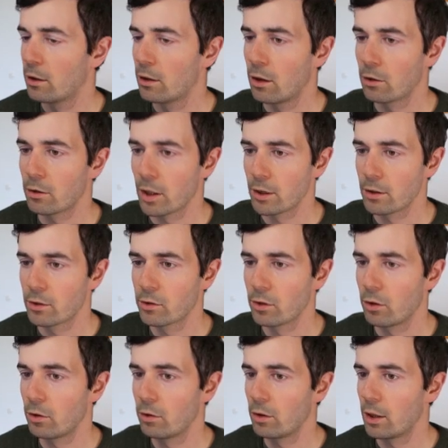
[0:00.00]
Okay,
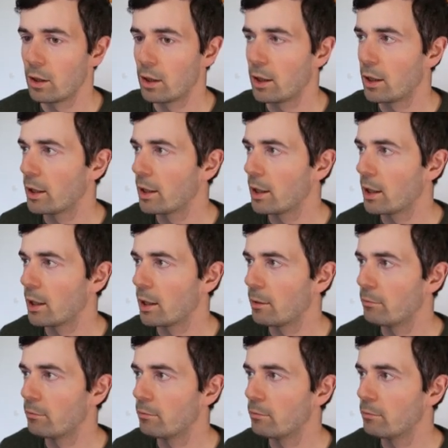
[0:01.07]
so I
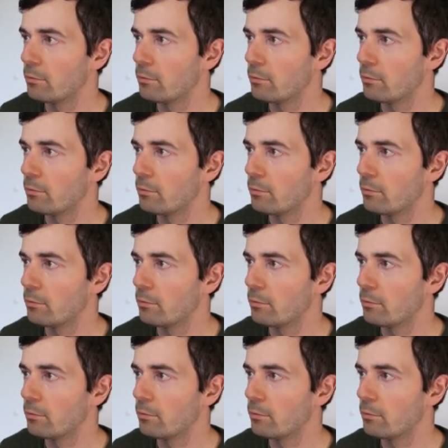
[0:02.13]
am